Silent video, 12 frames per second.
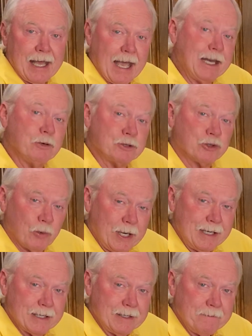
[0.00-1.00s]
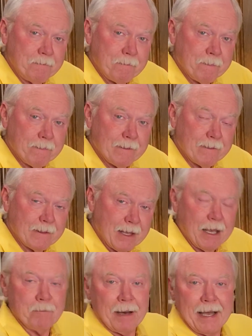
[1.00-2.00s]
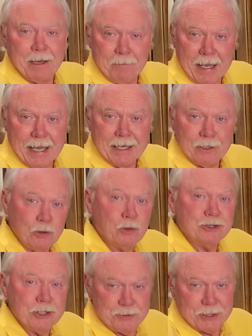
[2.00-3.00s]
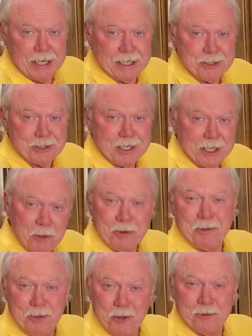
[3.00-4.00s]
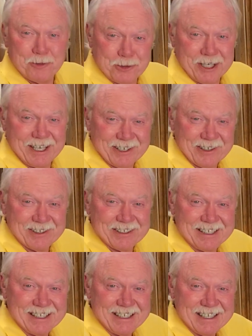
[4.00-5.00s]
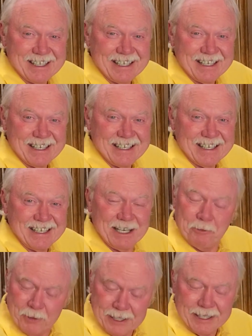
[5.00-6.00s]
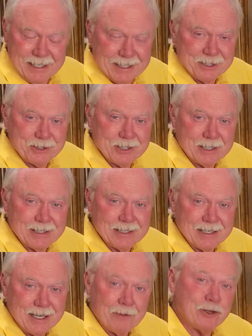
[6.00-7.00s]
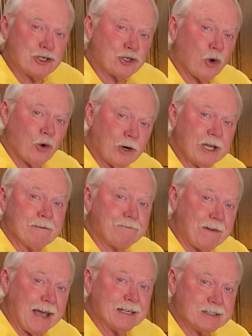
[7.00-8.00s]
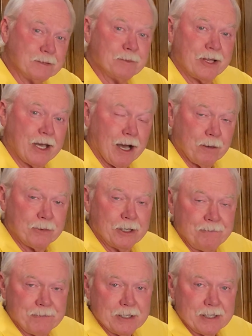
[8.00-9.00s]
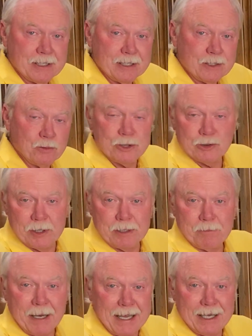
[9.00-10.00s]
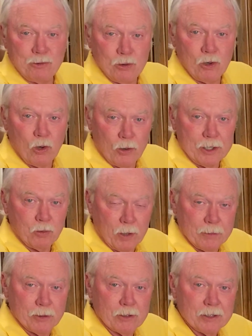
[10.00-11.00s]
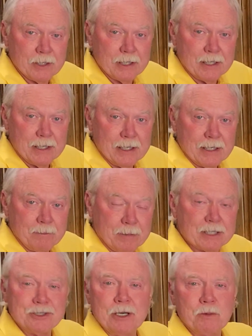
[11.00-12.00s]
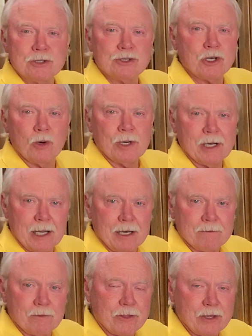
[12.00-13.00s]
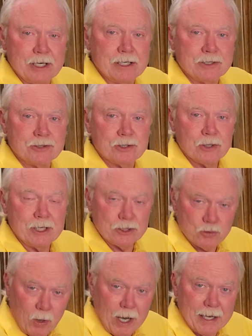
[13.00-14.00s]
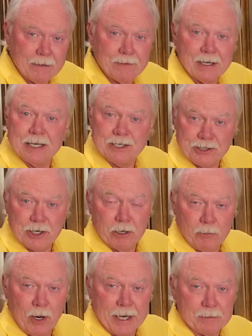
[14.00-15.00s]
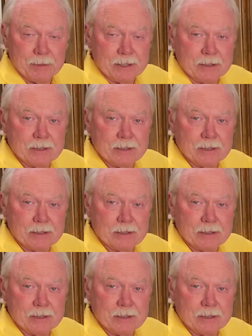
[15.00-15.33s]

And it was written by a man who was obsessed with a beautiful singer. It really is. The story of Phantom of the Opera was written by Andrew Lloyd Webber because he was so in love with his wife, Sarah Brightman.